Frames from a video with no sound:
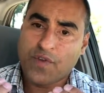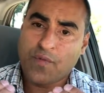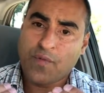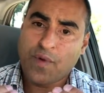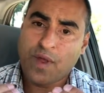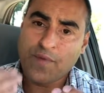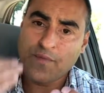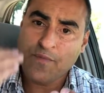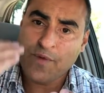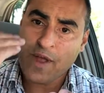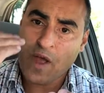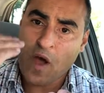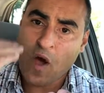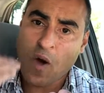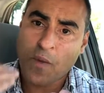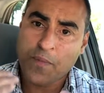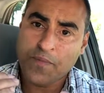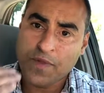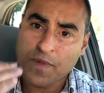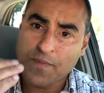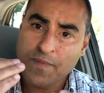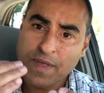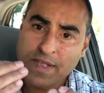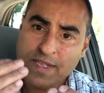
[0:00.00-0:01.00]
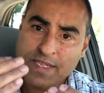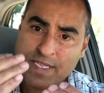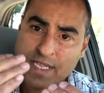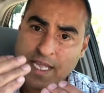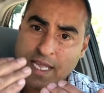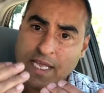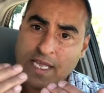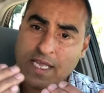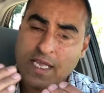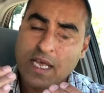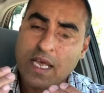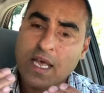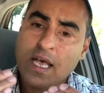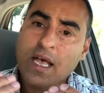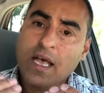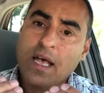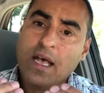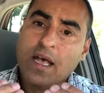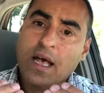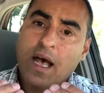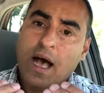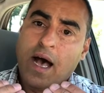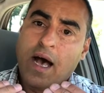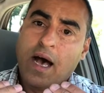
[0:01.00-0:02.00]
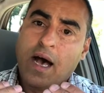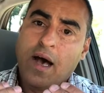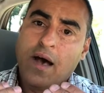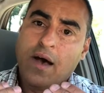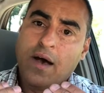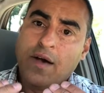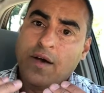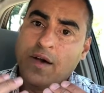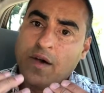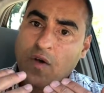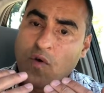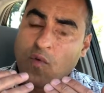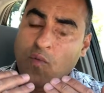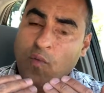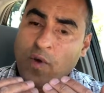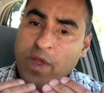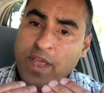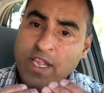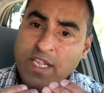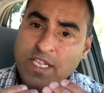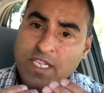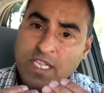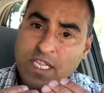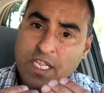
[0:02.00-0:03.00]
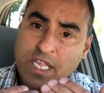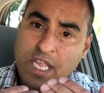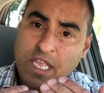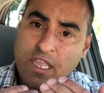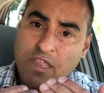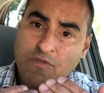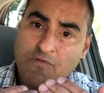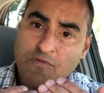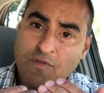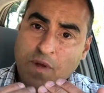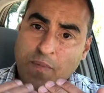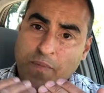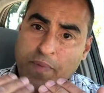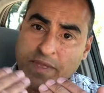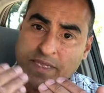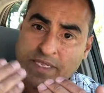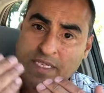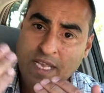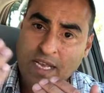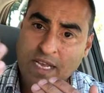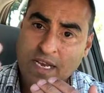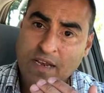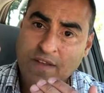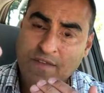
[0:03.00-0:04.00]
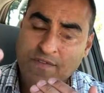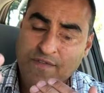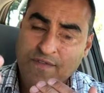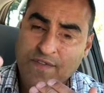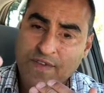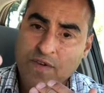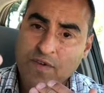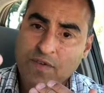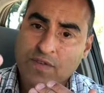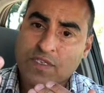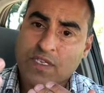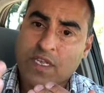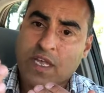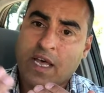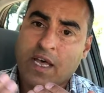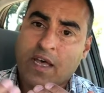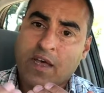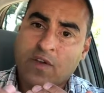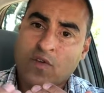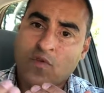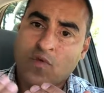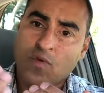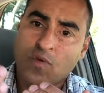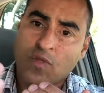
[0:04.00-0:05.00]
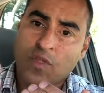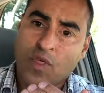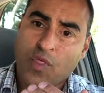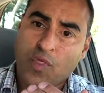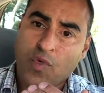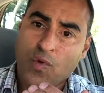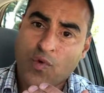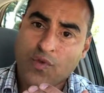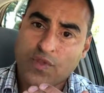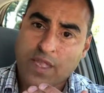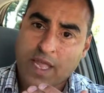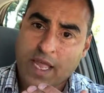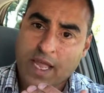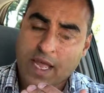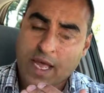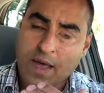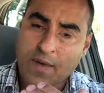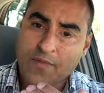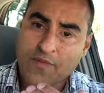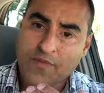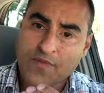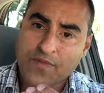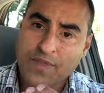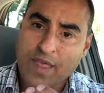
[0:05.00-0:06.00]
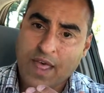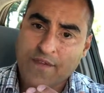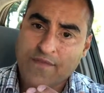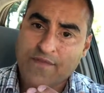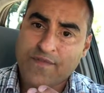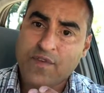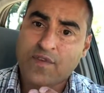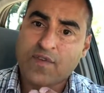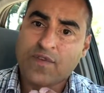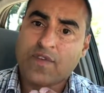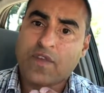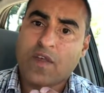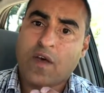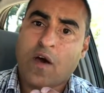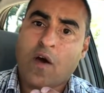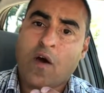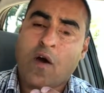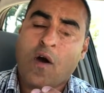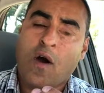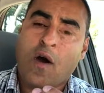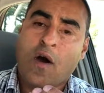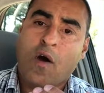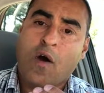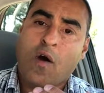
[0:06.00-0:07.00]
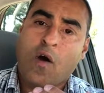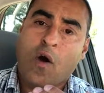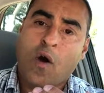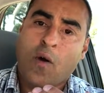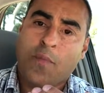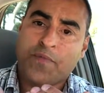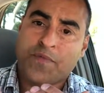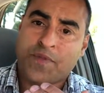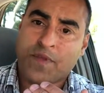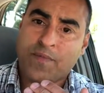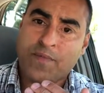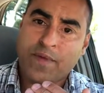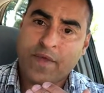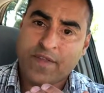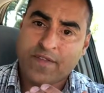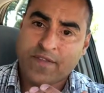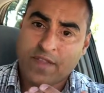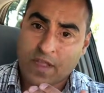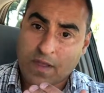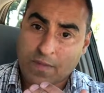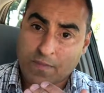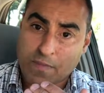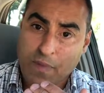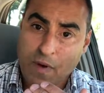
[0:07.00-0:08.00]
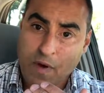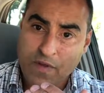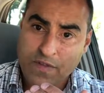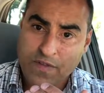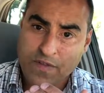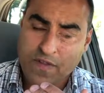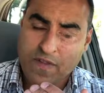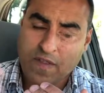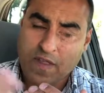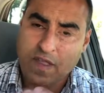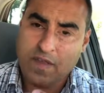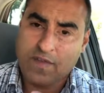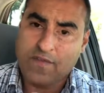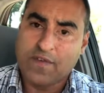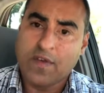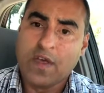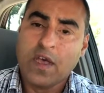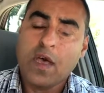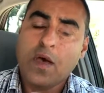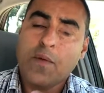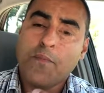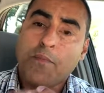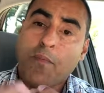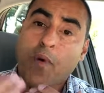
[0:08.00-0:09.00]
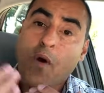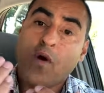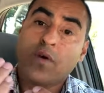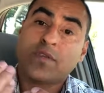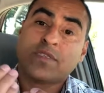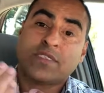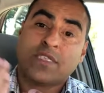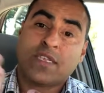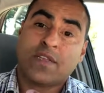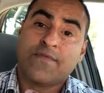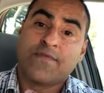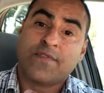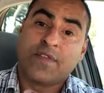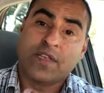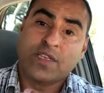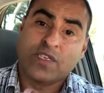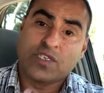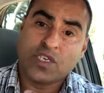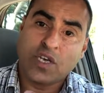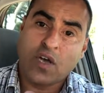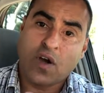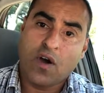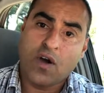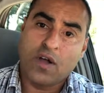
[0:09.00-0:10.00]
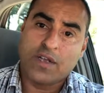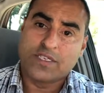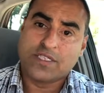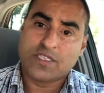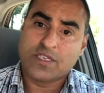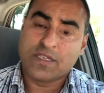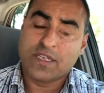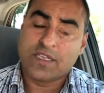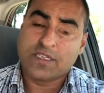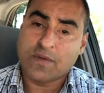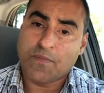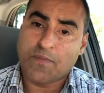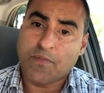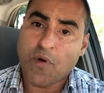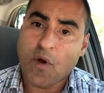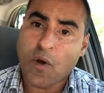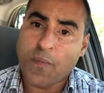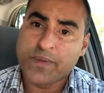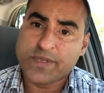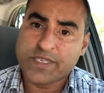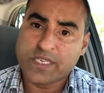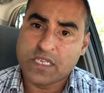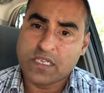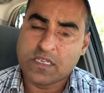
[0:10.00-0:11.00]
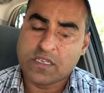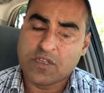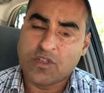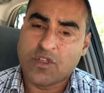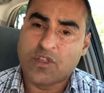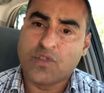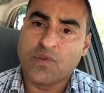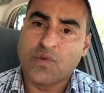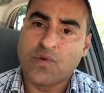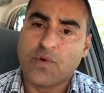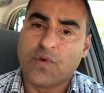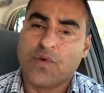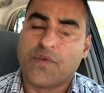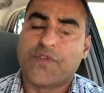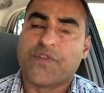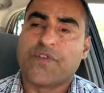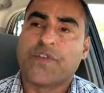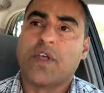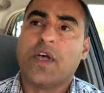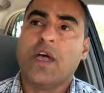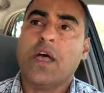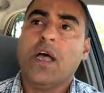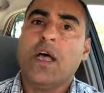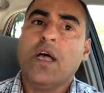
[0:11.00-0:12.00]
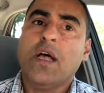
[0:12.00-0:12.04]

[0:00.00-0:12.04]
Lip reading: So when we're optimistic, we see through a particular filter, and all the thoughts that come through that filter are optimistic, positively charged. So there's a property to thoughts.